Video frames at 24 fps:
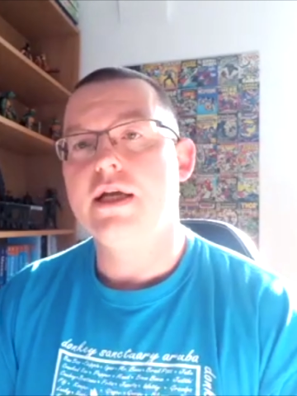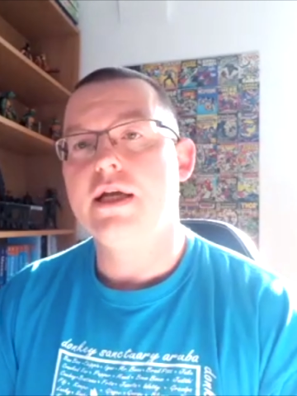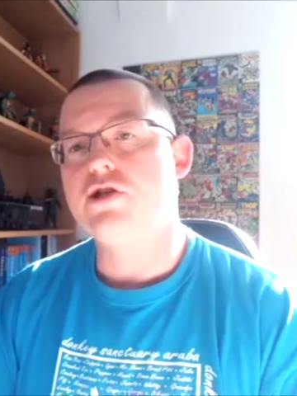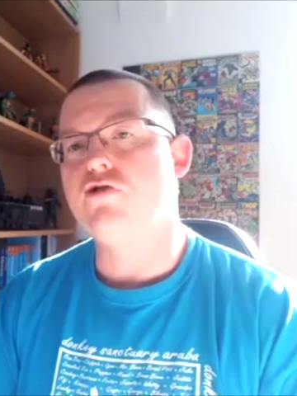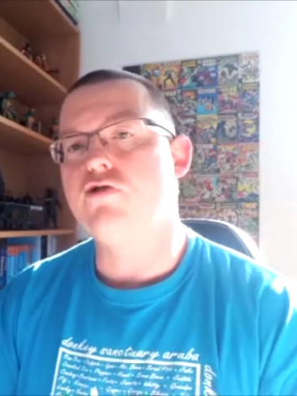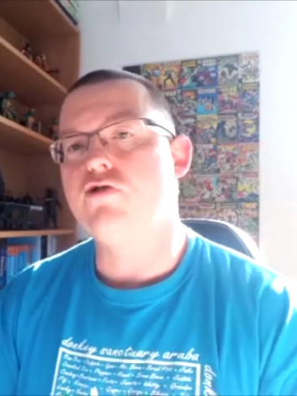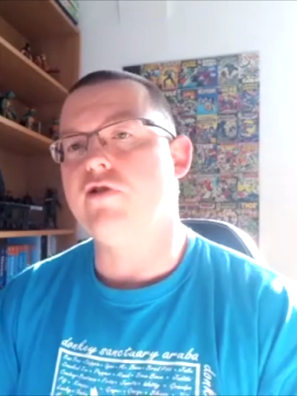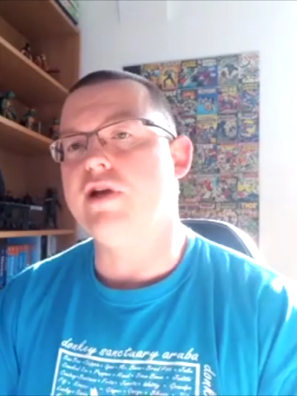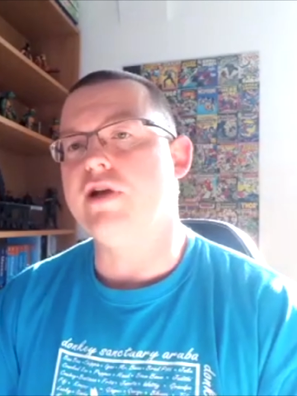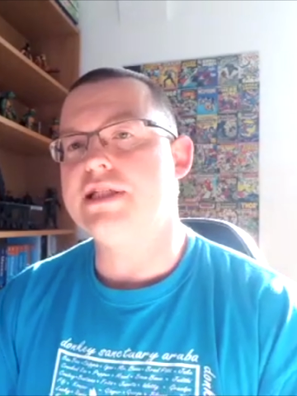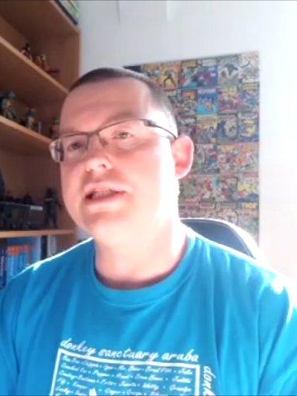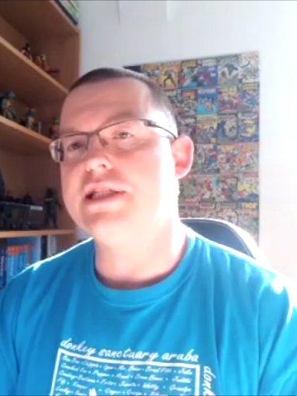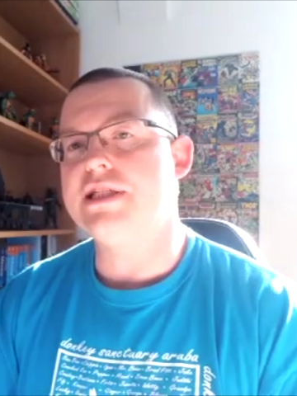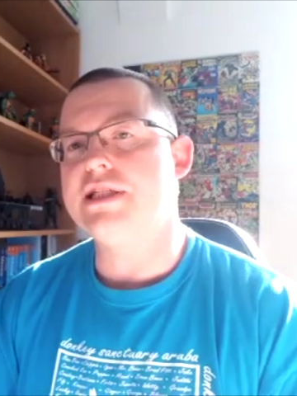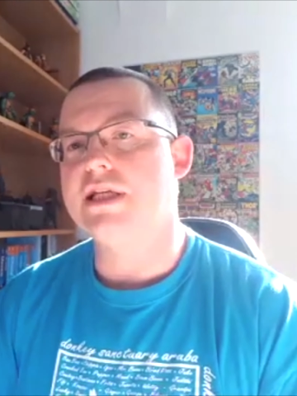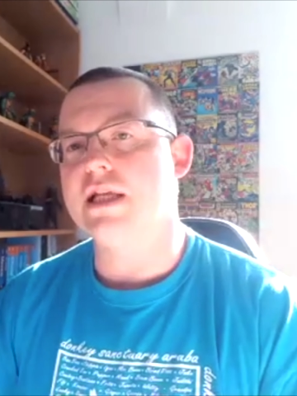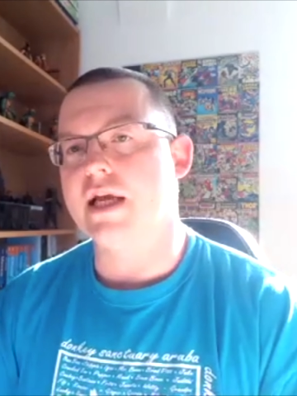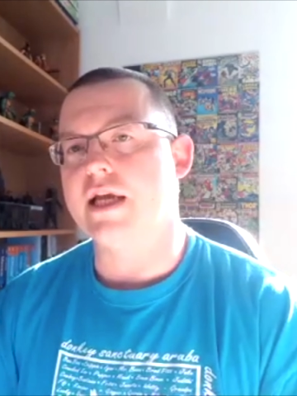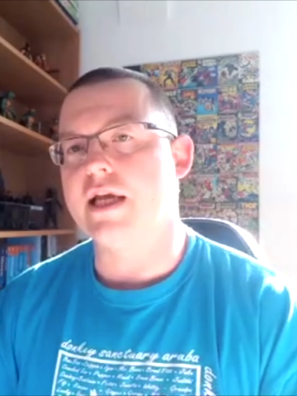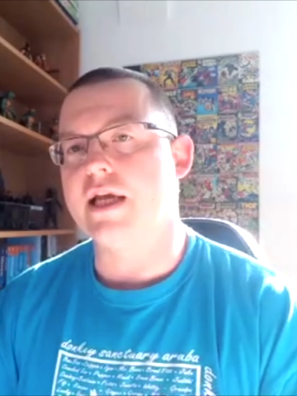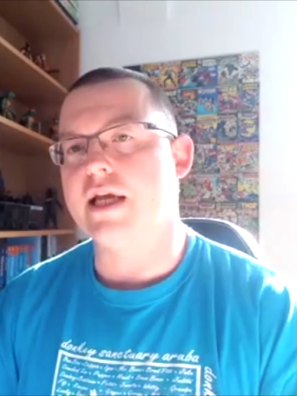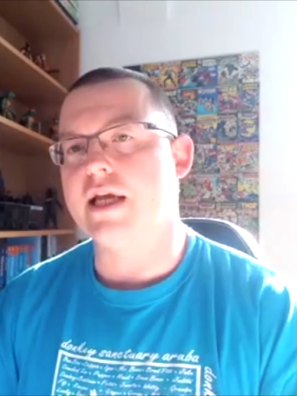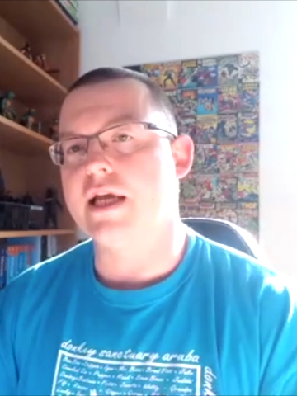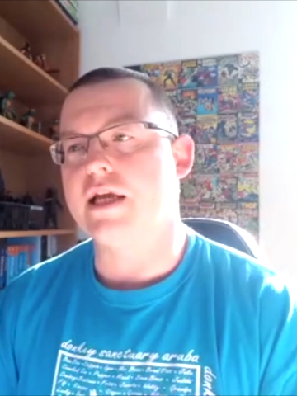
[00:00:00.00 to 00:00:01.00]
Treat it
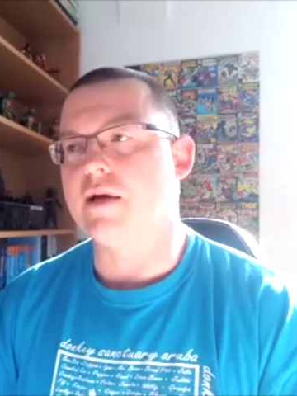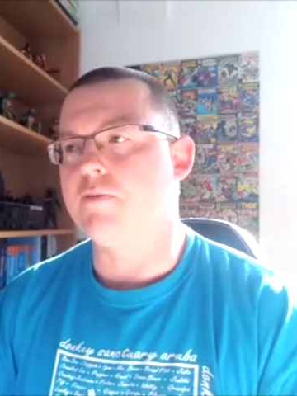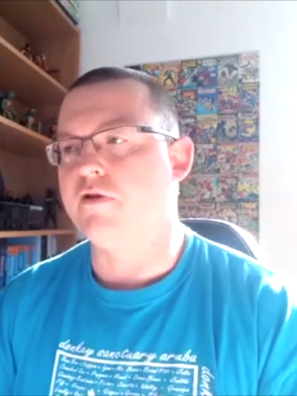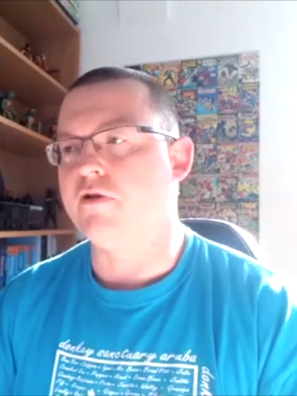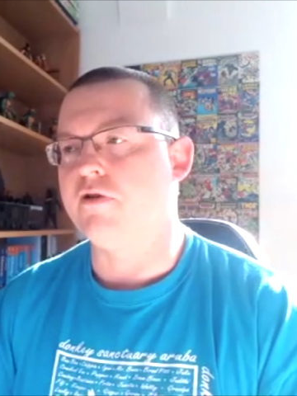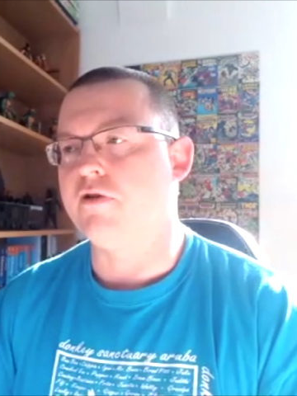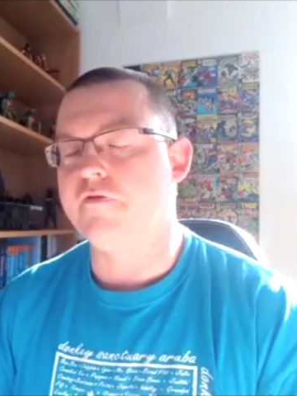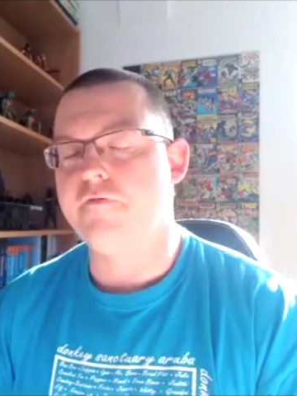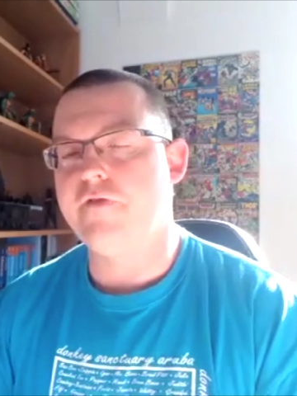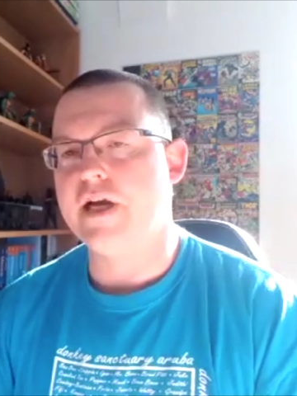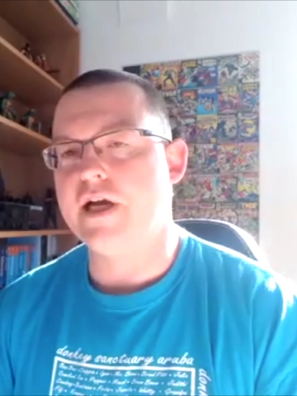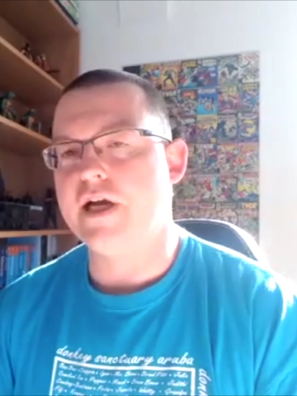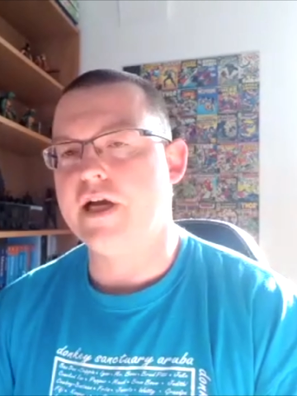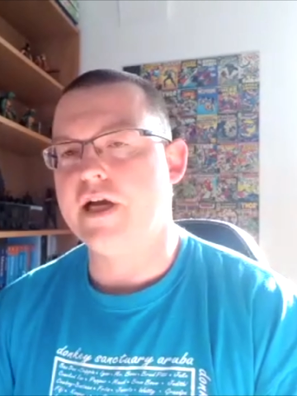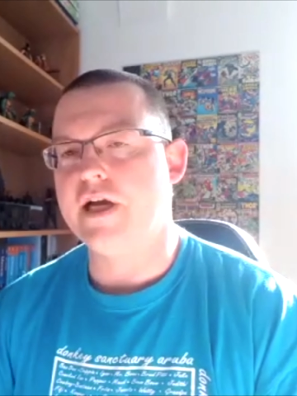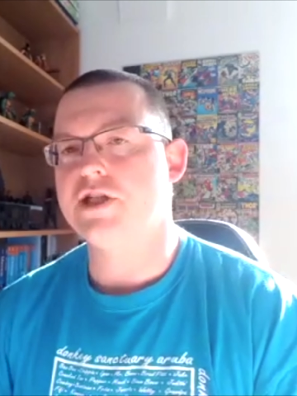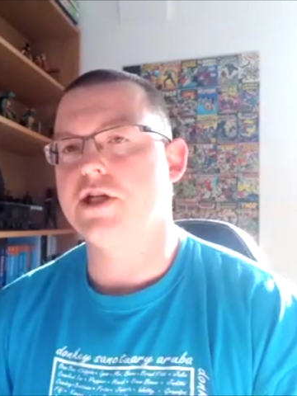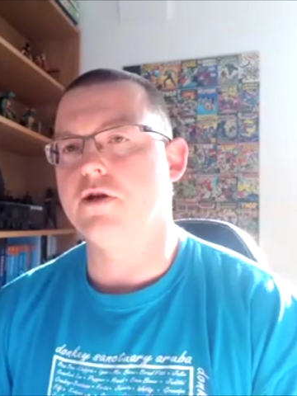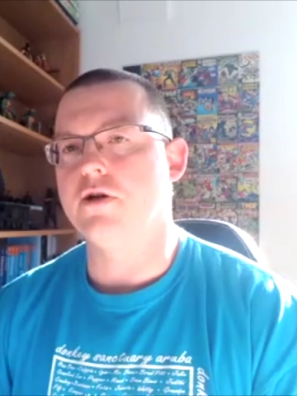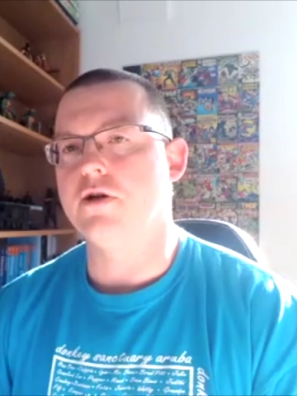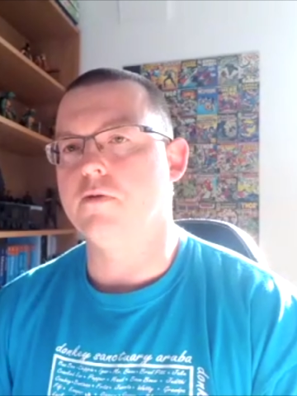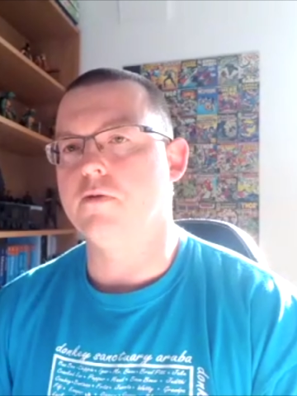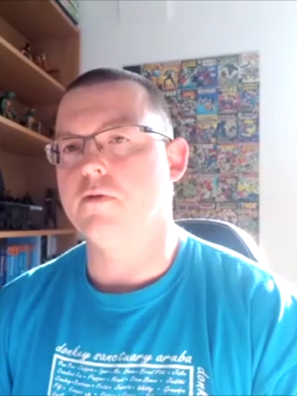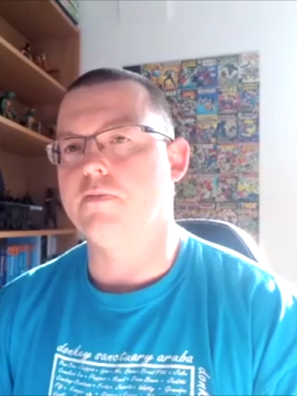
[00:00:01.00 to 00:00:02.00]
like a
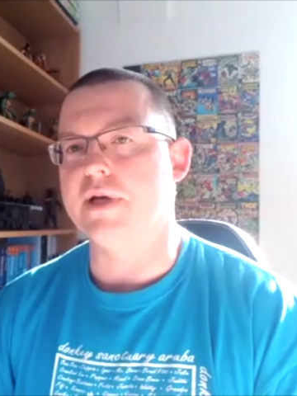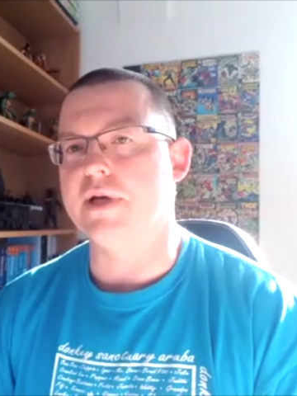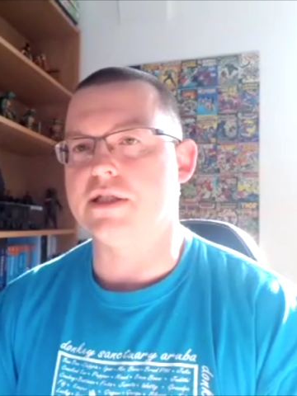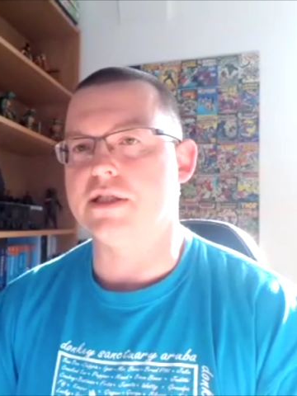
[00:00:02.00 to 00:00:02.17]
professional